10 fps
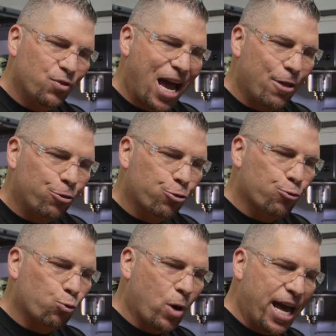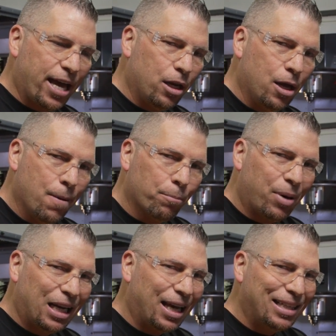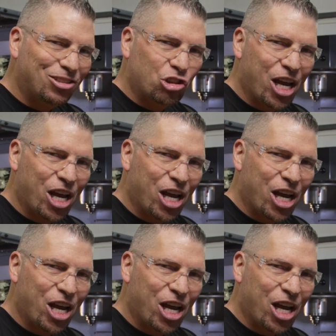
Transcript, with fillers: that thread by like